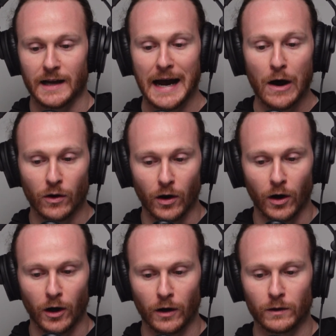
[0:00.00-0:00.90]

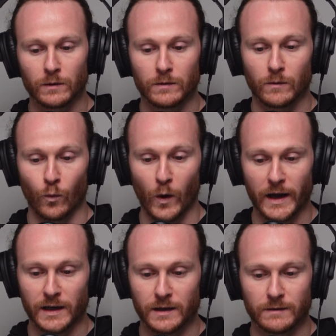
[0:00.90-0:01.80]
alcohol,
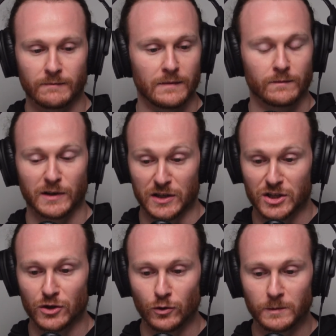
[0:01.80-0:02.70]
when
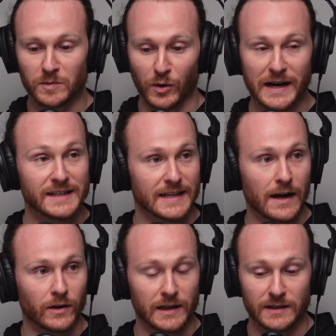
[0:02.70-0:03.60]
consumed, breaks
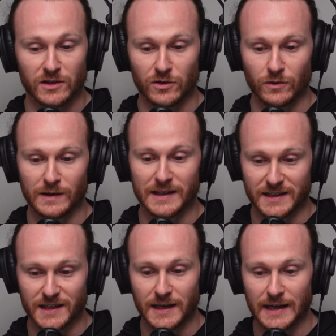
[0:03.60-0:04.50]
down into
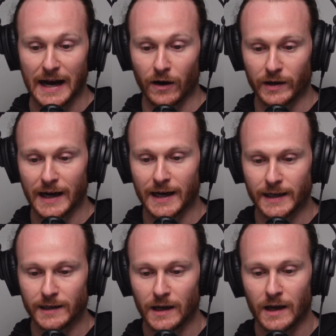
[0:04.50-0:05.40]

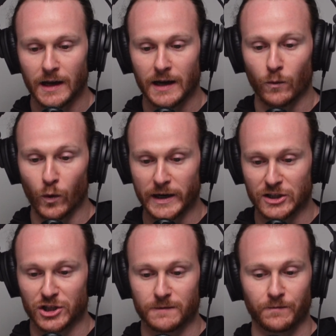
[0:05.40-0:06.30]
acetaldehyde,
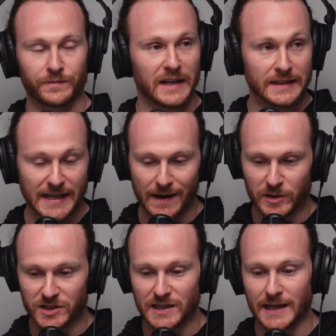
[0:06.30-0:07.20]
which can
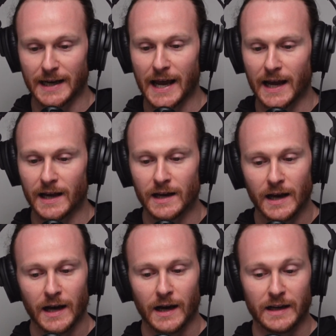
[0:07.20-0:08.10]
damage DNA
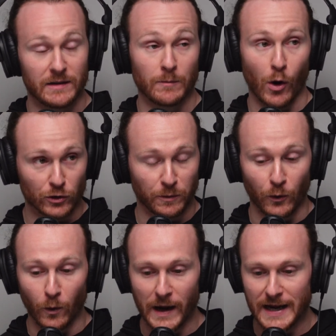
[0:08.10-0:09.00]
in
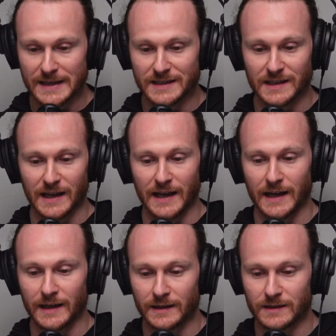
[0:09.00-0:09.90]
multiple ways.
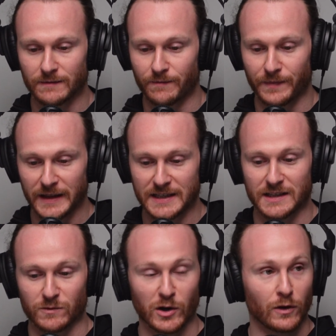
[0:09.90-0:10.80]
And this
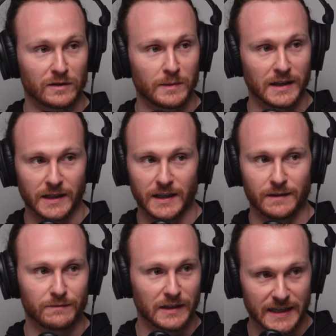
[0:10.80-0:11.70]
is what
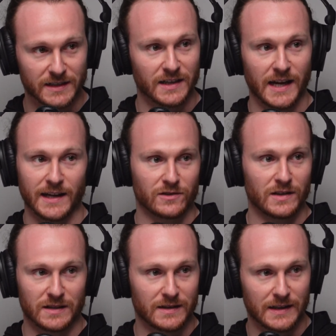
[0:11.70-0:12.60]
ultimately leads to cancer,
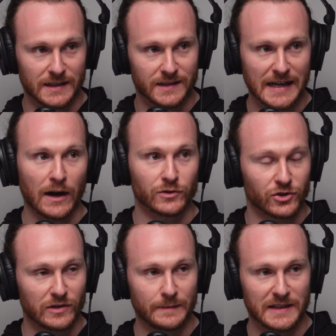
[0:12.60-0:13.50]
this
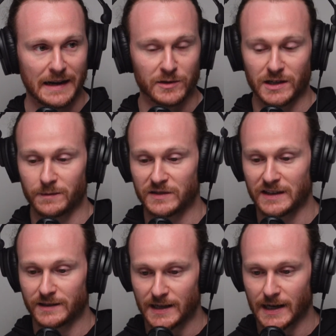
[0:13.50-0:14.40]
downstream damaging of
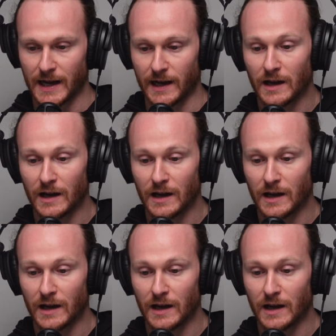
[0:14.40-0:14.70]
DNA.